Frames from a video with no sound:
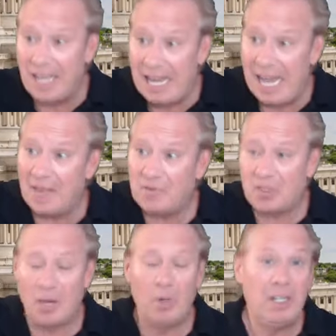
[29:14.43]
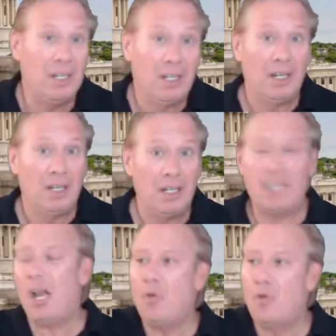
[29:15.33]
have someone
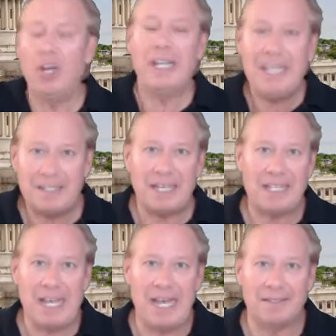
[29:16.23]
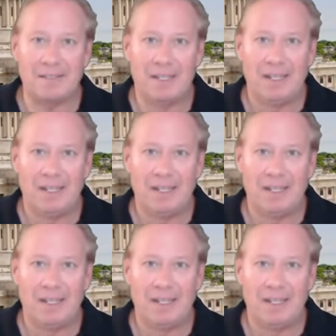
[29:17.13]
like, oh, good, he said yes.